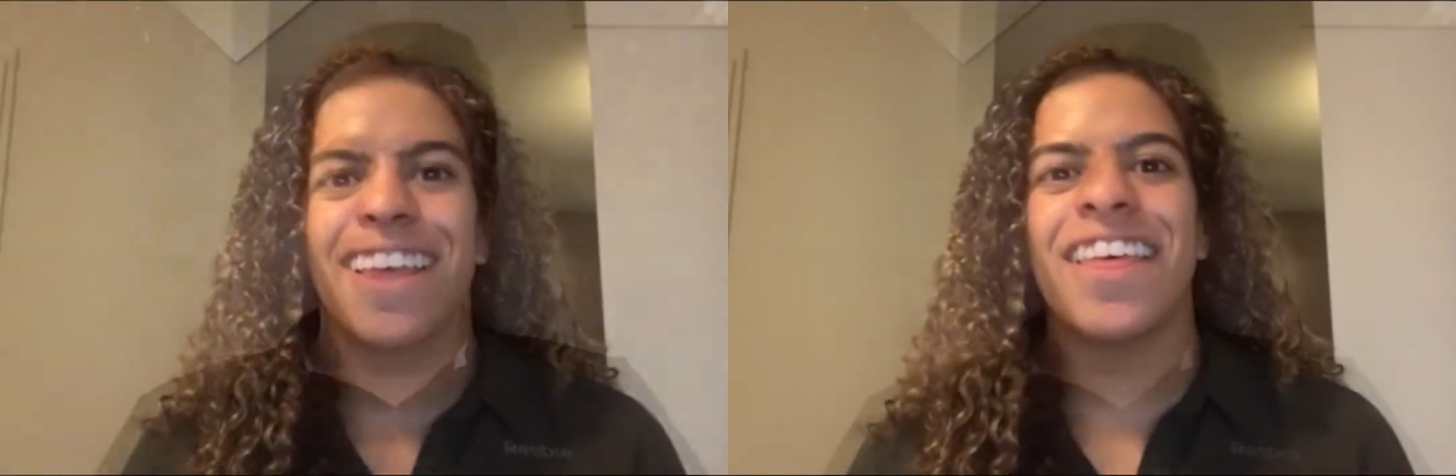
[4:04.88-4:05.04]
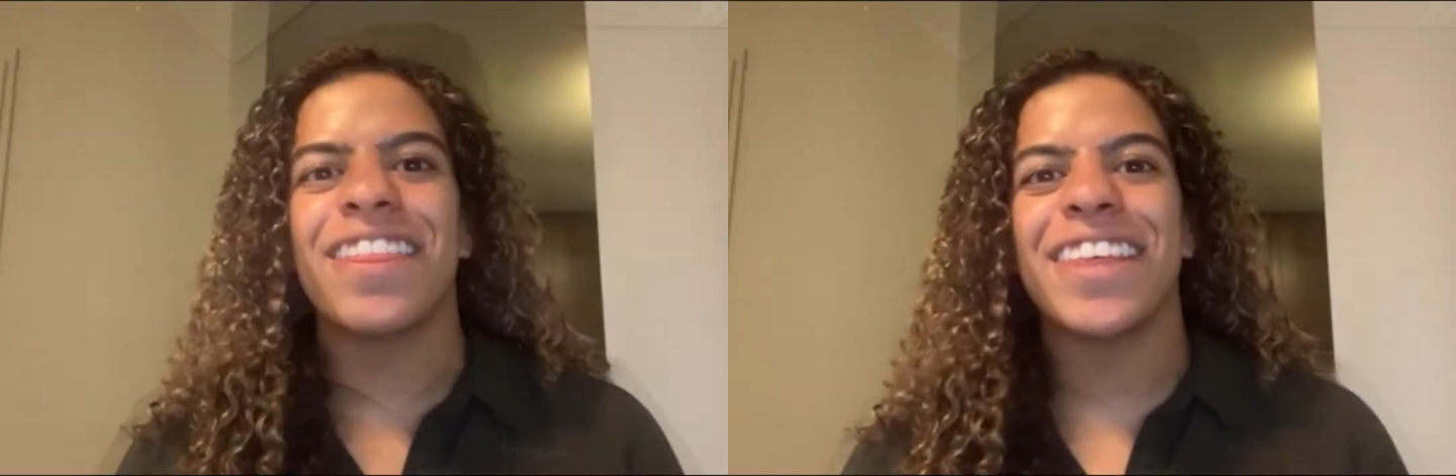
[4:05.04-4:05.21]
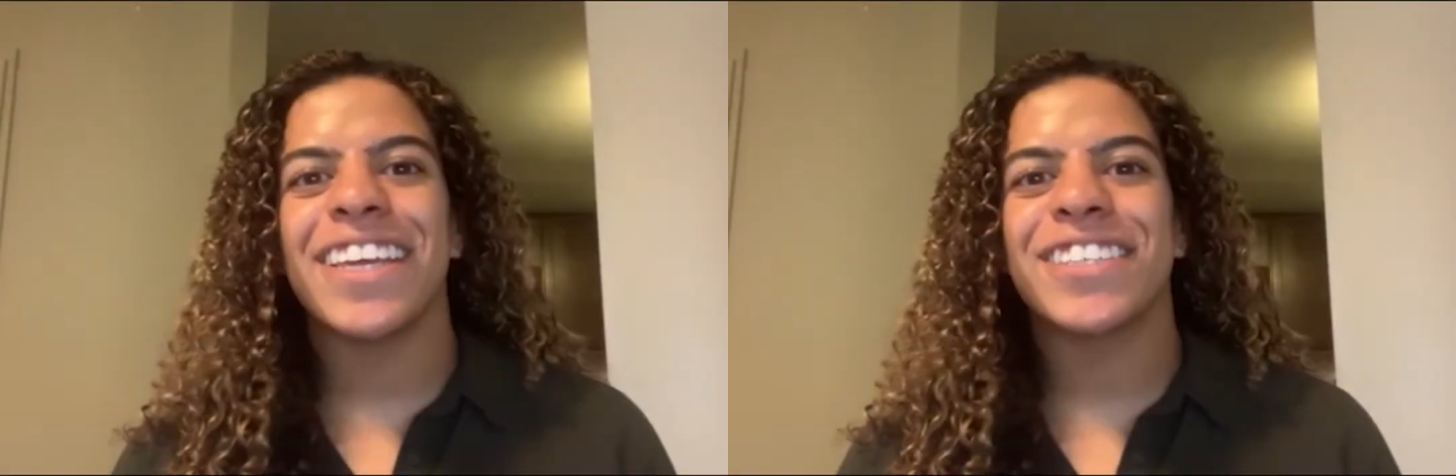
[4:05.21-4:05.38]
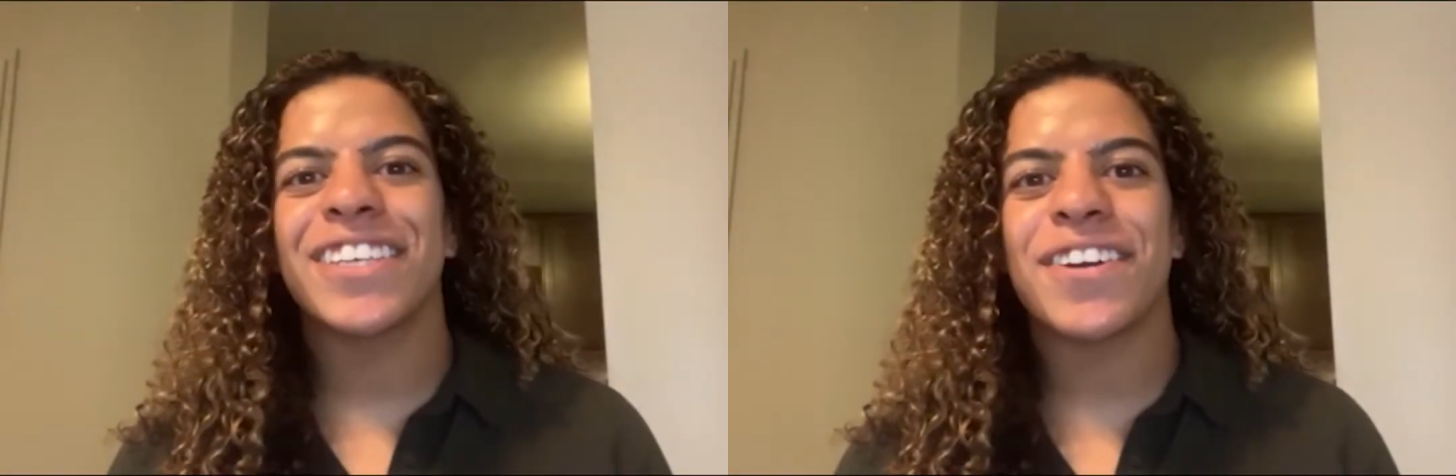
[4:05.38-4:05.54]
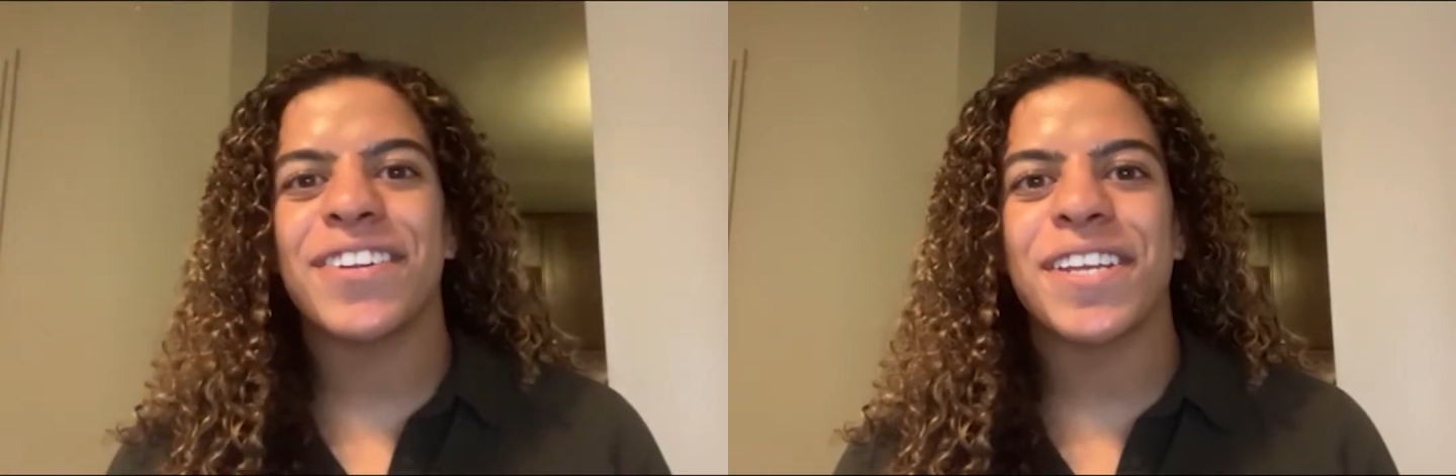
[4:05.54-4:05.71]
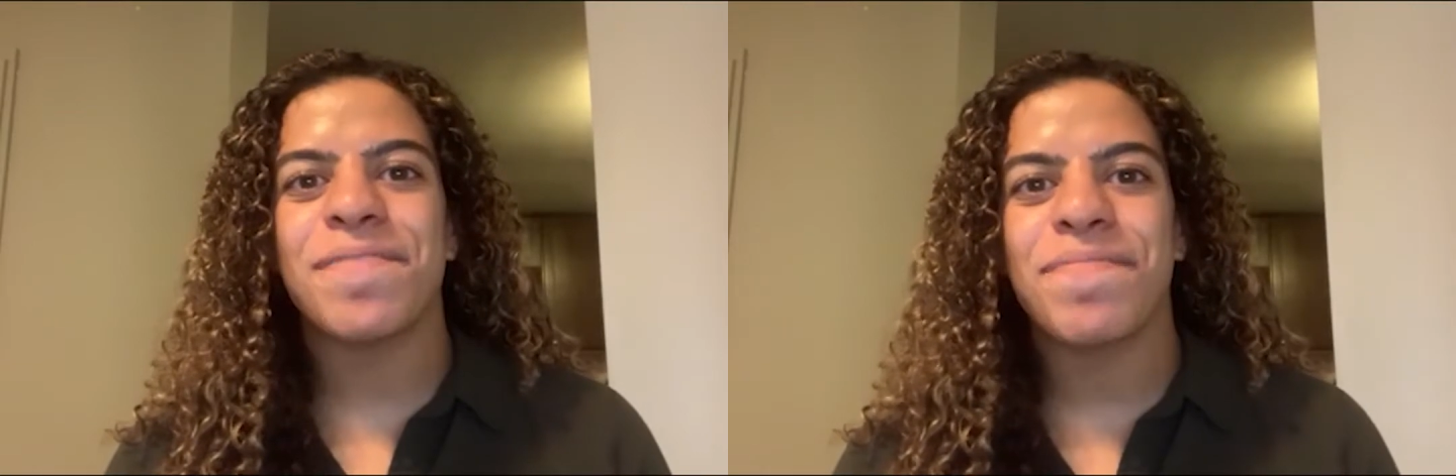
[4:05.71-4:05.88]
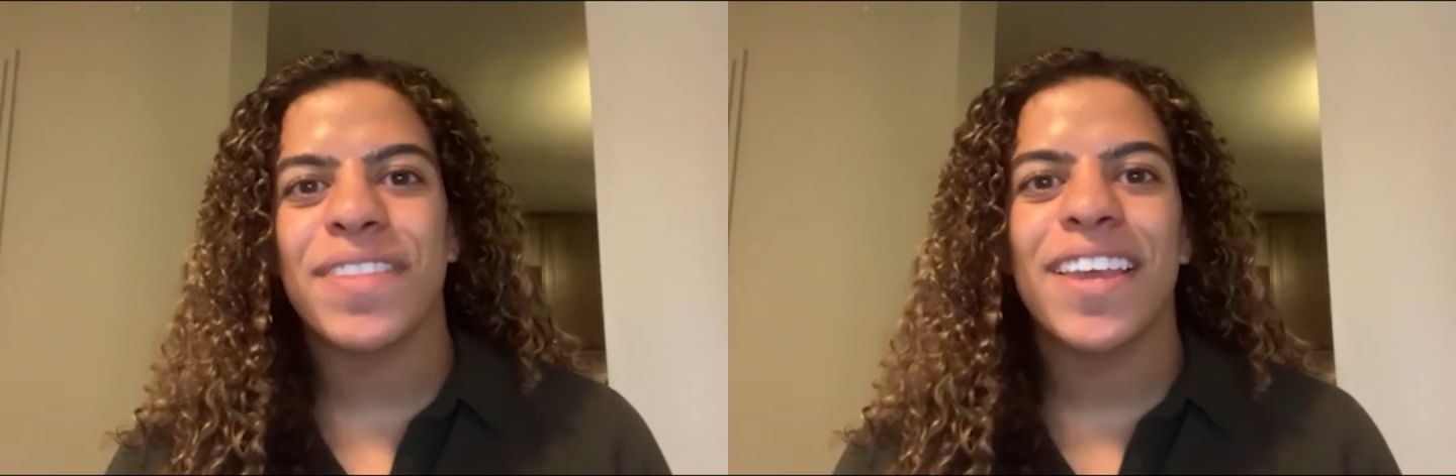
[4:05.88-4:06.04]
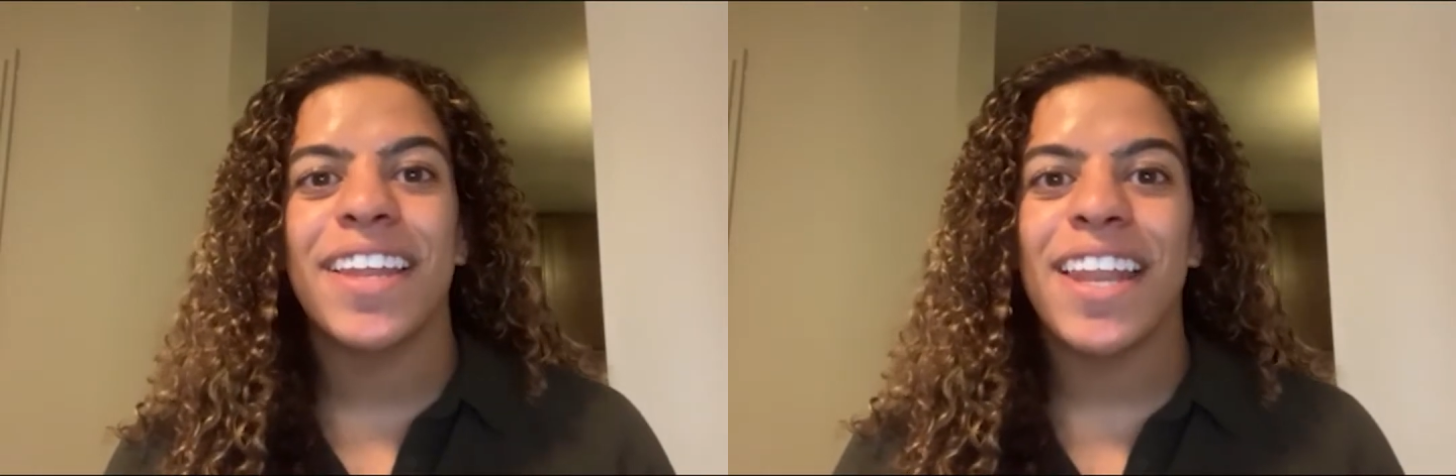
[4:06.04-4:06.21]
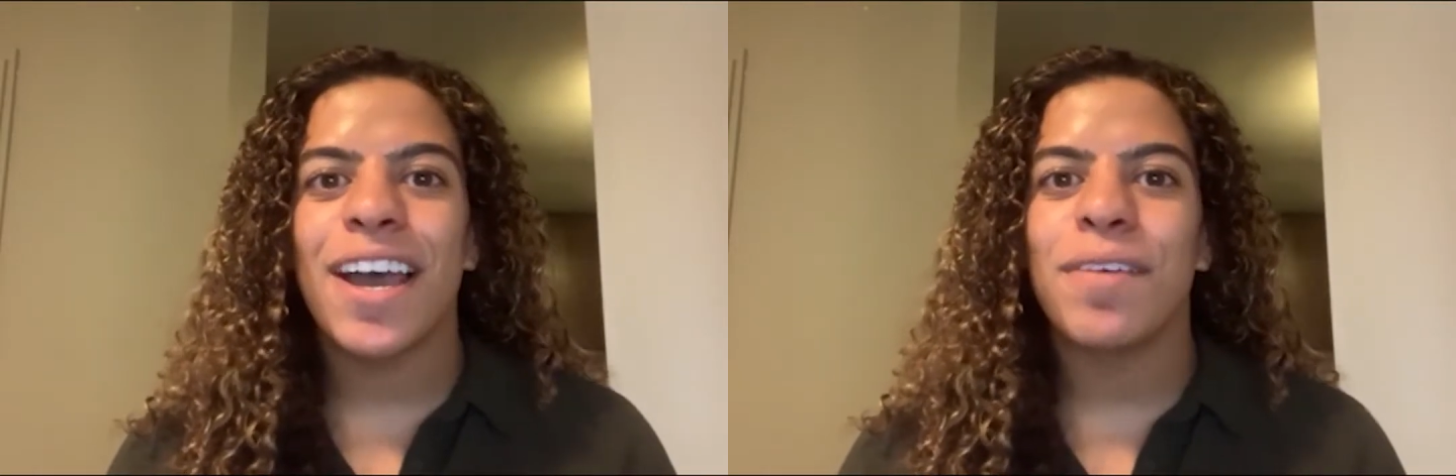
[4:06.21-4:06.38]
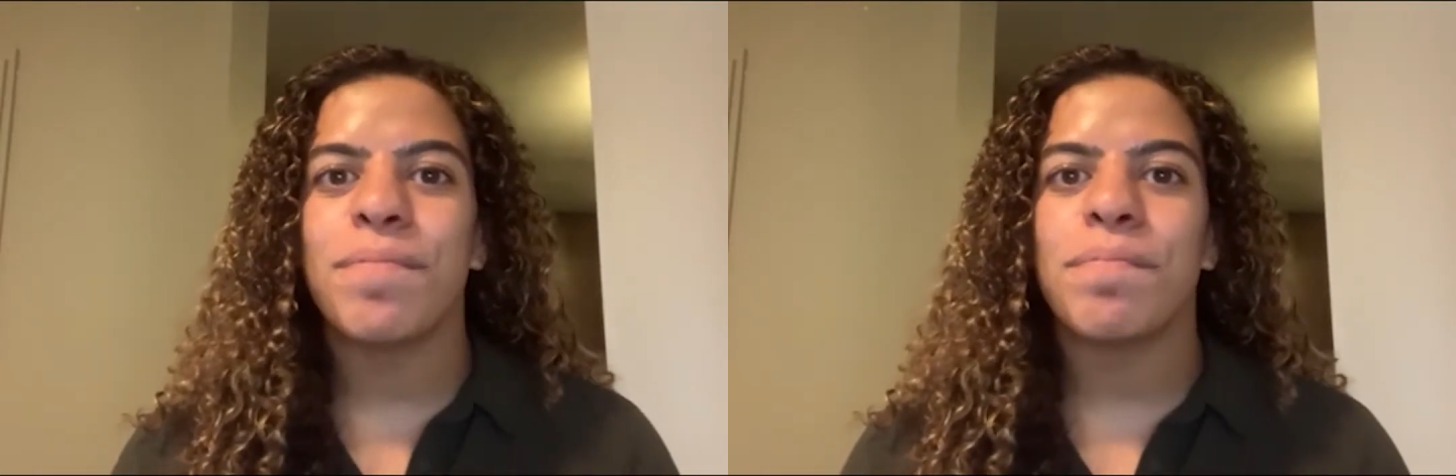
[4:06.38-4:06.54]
Thanks, Cody. Now,